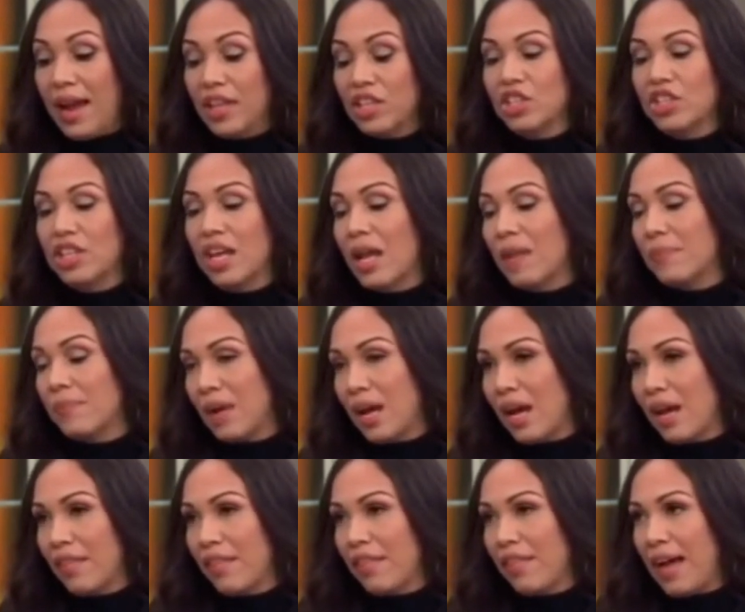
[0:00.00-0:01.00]

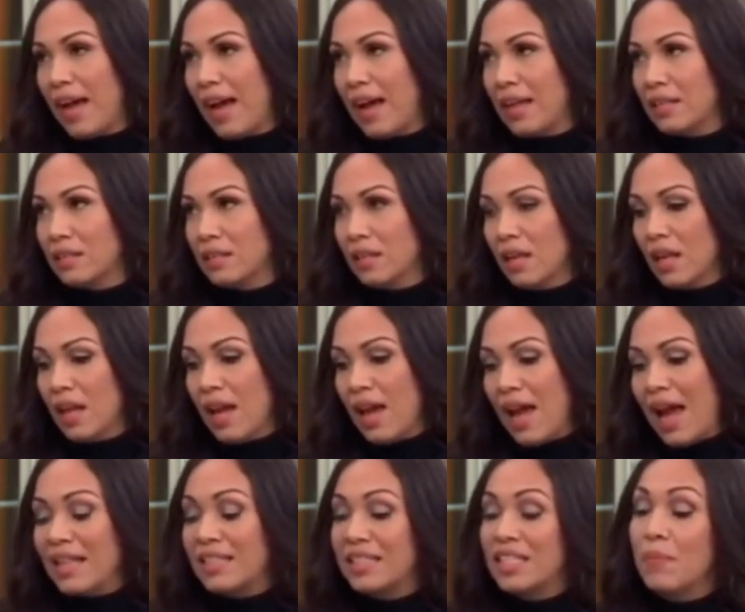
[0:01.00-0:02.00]
chatbot that
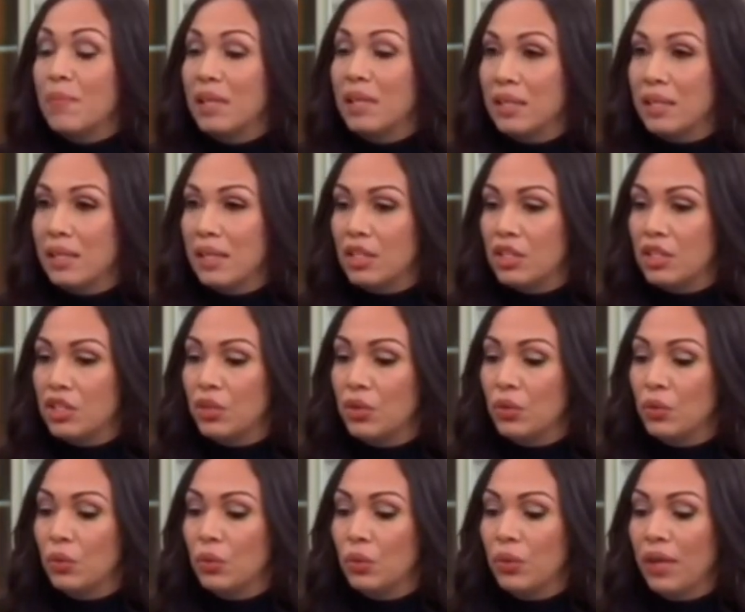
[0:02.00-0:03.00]
has the ability
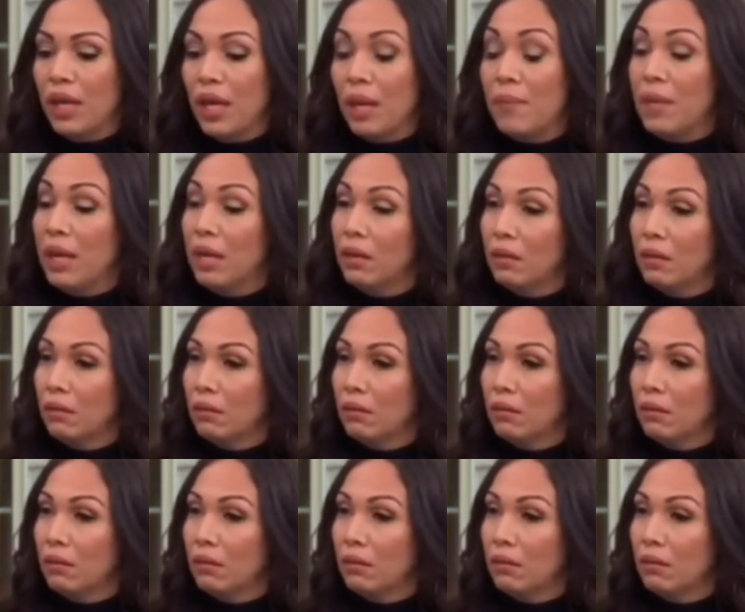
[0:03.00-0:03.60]
to emit